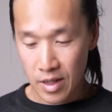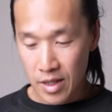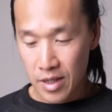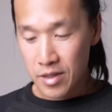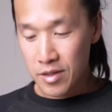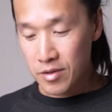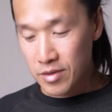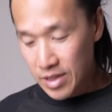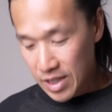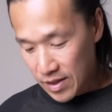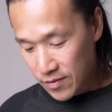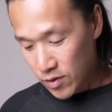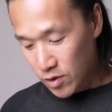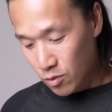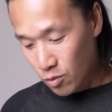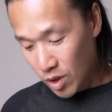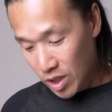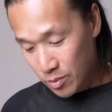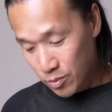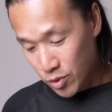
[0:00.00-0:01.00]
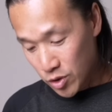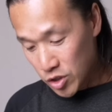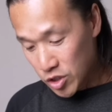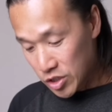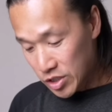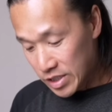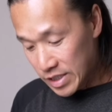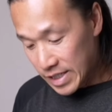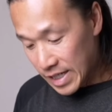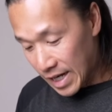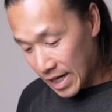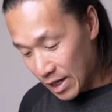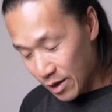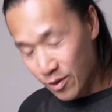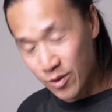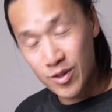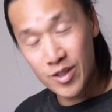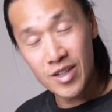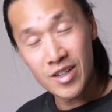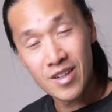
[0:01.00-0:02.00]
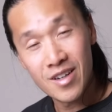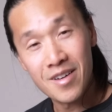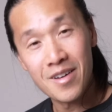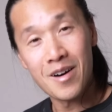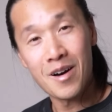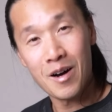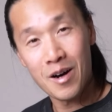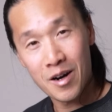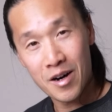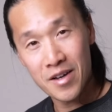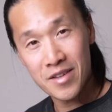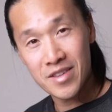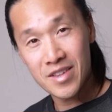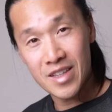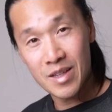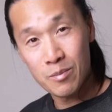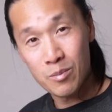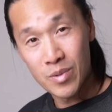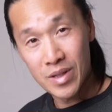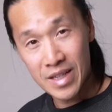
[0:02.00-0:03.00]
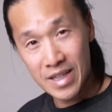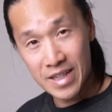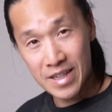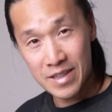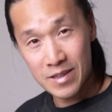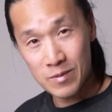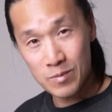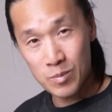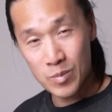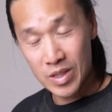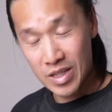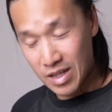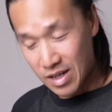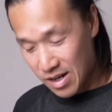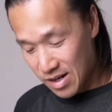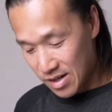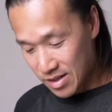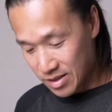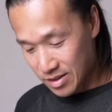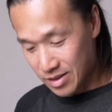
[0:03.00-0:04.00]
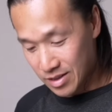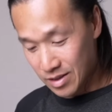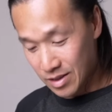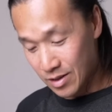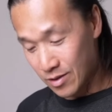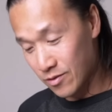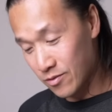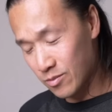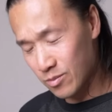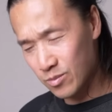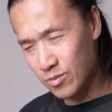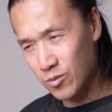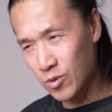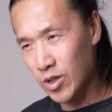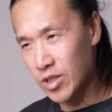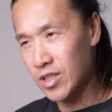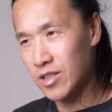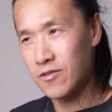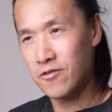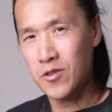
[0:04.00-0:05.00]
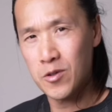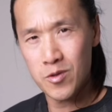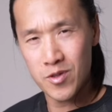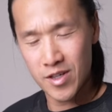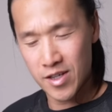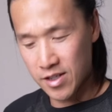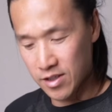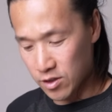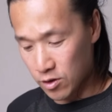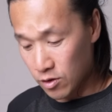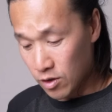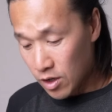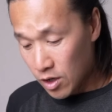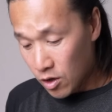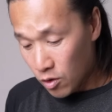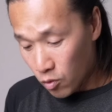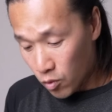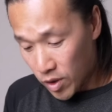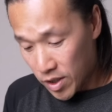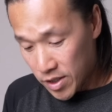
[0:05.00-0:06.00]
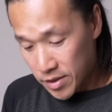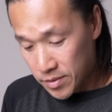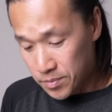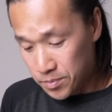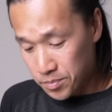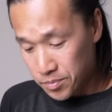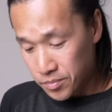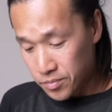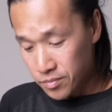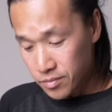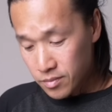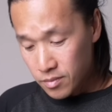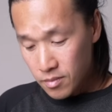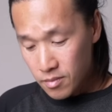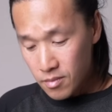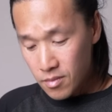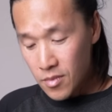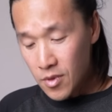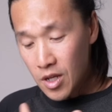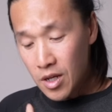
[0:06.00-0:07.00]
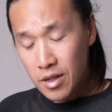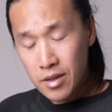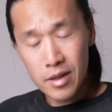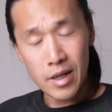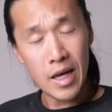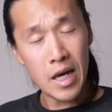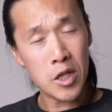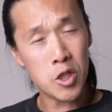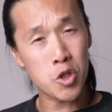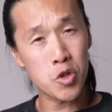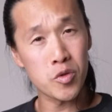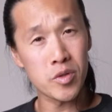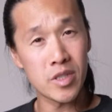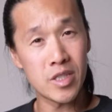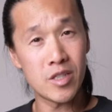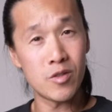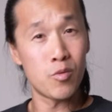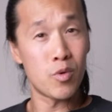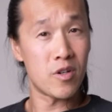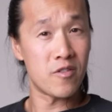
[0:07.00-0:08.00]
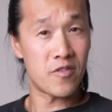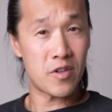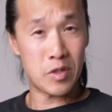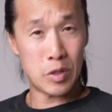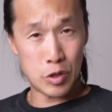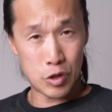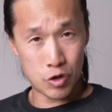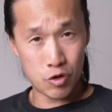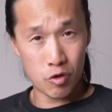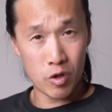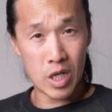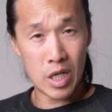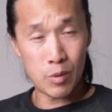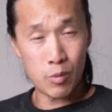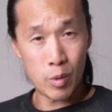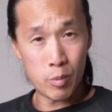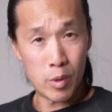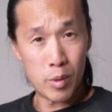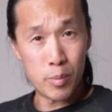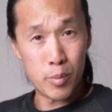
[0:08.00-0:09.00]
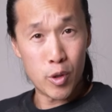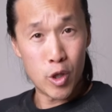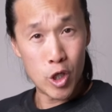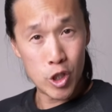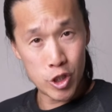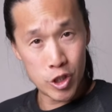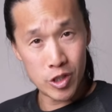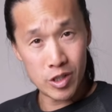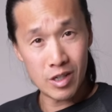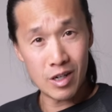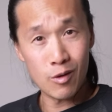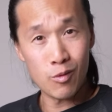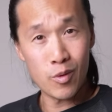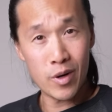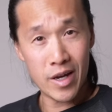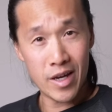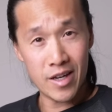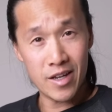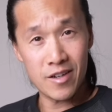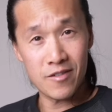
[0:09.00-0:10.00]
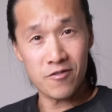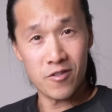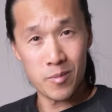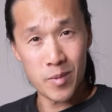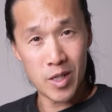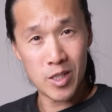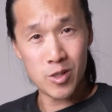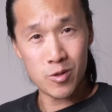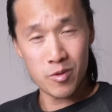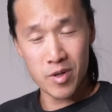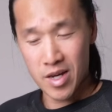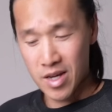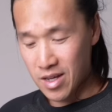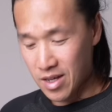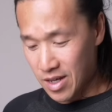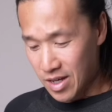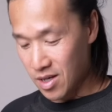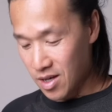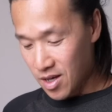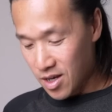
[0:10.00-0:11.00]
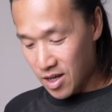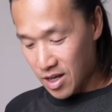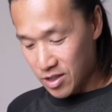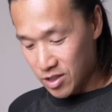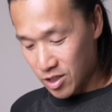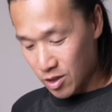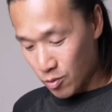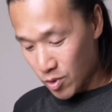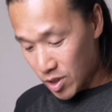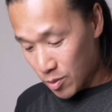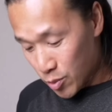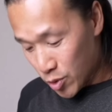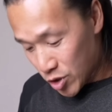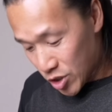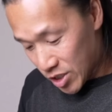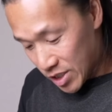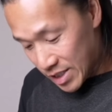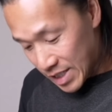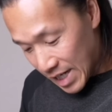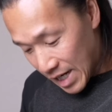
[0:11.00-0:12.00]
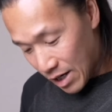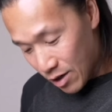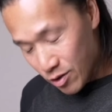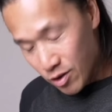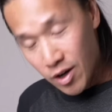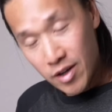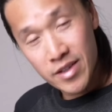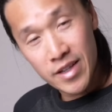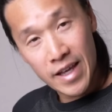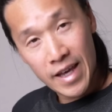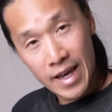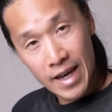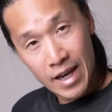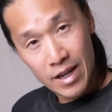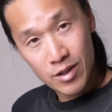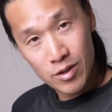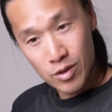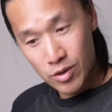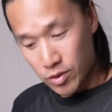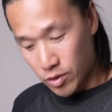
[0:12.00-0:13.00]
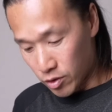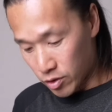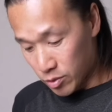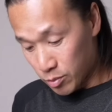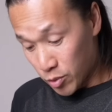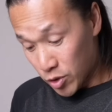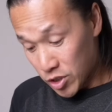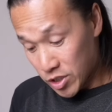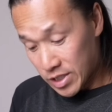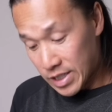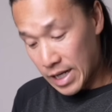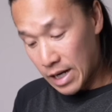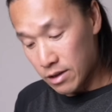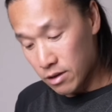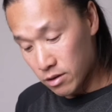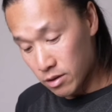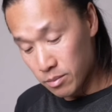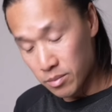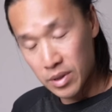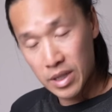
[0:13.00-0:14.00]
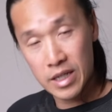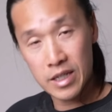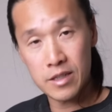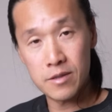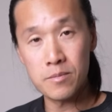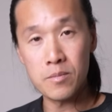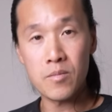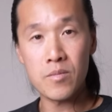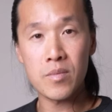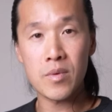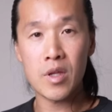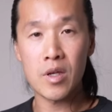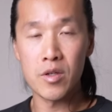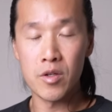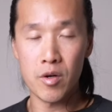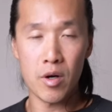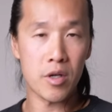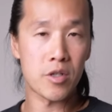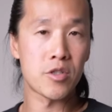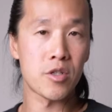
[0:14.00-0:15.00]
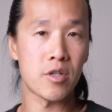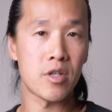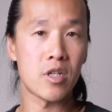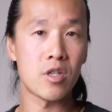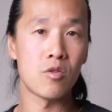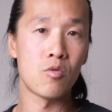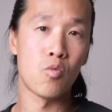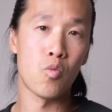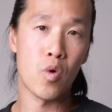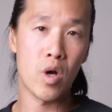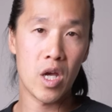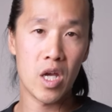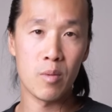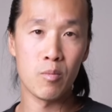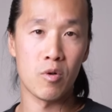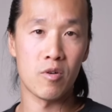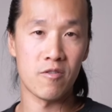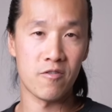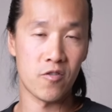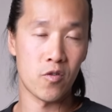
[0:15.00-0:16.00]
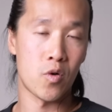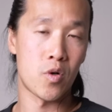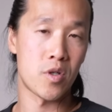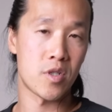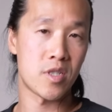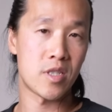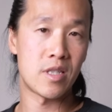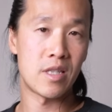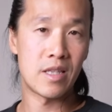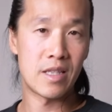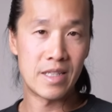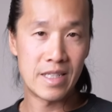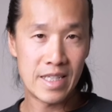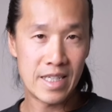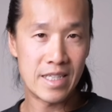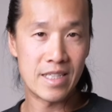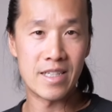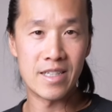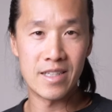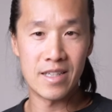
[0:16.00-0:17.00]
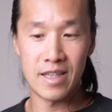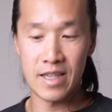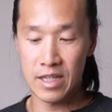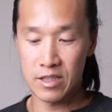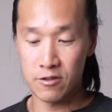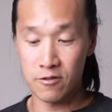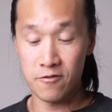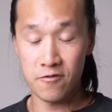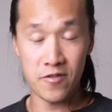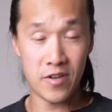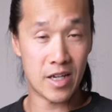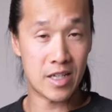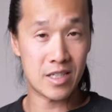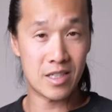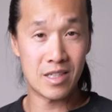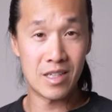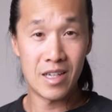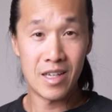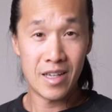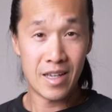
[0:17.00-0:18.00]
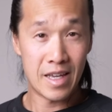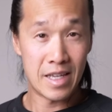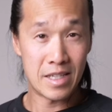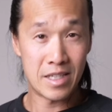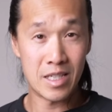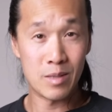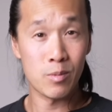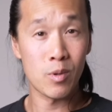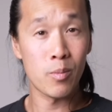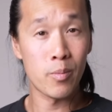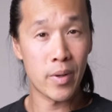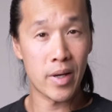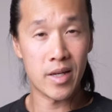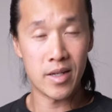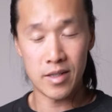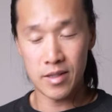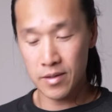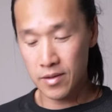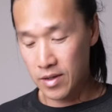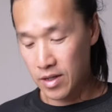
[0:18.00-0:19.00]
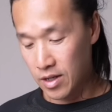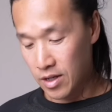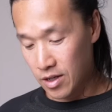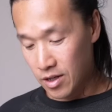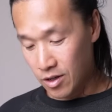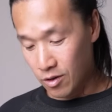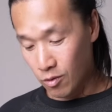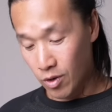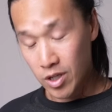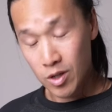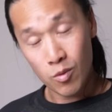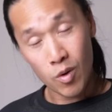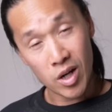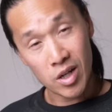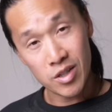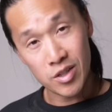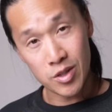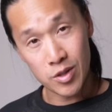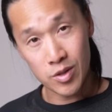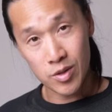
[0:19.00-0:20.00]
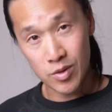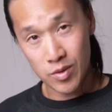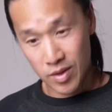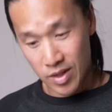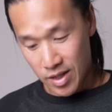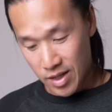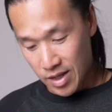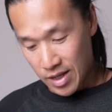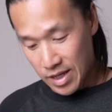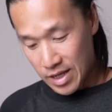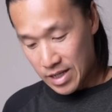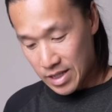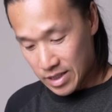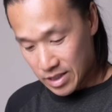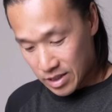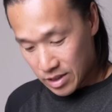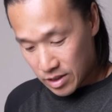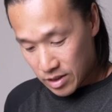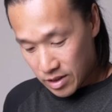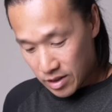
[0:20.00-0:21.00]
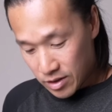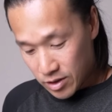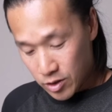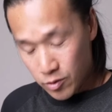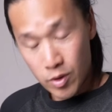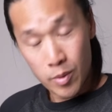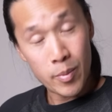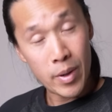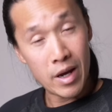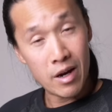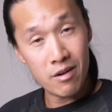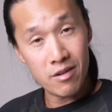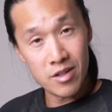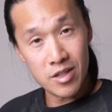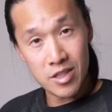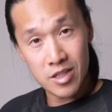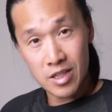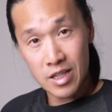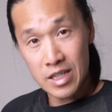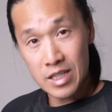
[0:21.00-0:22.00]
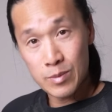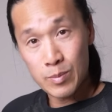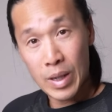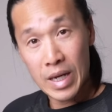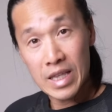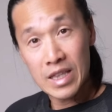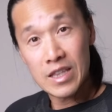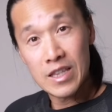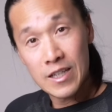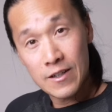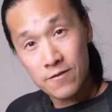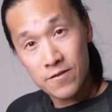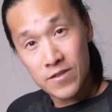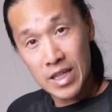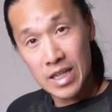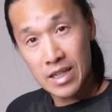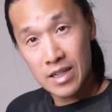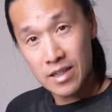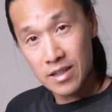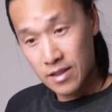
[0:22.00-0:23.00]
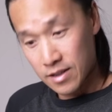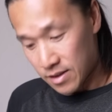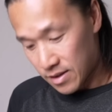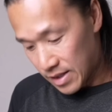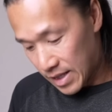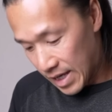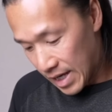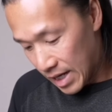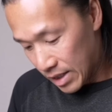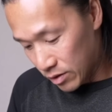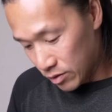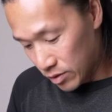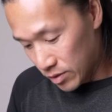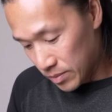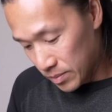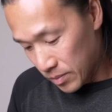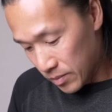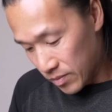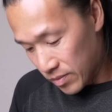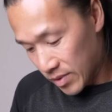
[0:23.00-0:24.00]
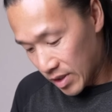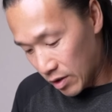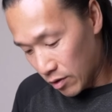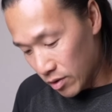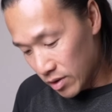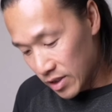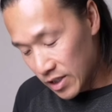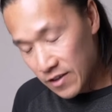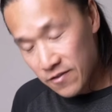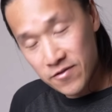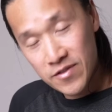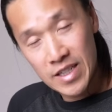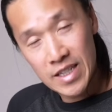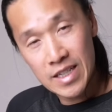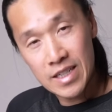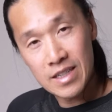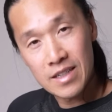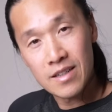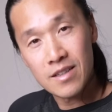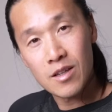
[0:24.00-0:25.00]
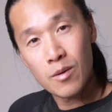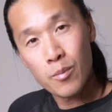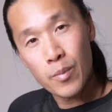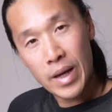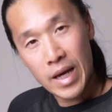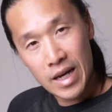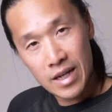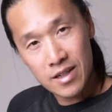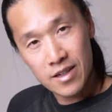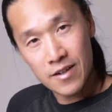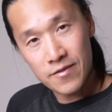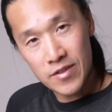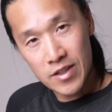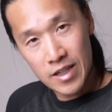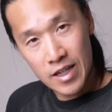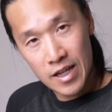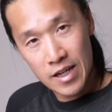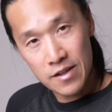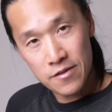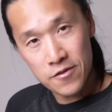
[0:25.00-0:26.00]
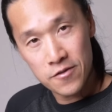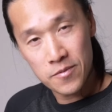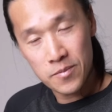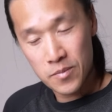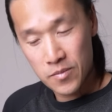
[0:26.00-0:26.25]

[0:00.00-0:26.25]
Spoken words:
You never want to push down on the blade because there are a few things. One, naturally, we're very strong when we're pushing away from us, right? And so when you push down on the handle or push down on the blade, you're exerting way more force needed than to fix a simple bend. What you want to do is to repair this is by lifting the handle or lifting the back of the knife.